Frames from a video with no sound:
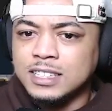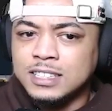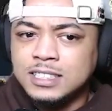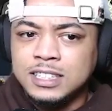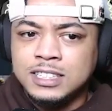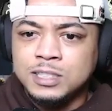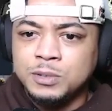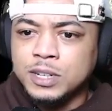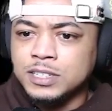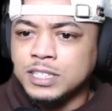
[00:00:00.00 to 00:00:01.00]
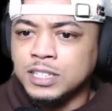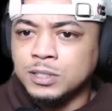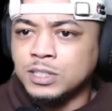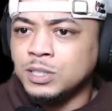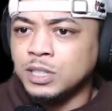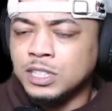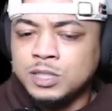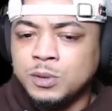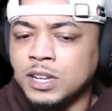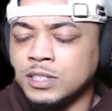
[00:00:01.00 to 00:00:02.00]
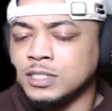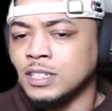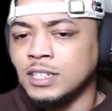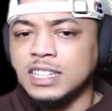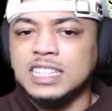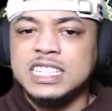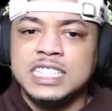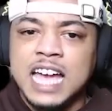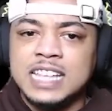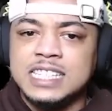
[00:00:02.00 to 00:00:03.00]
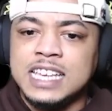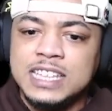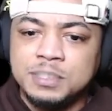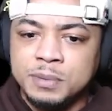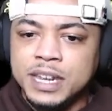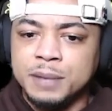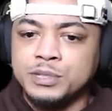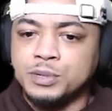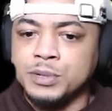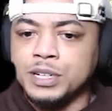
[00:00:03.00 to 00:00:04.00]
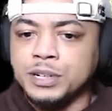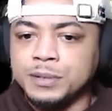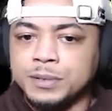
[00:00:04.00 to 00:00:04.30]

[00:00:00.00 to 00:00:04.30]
Let's see else he can do. Let's see what else LaJohntay has been up to here.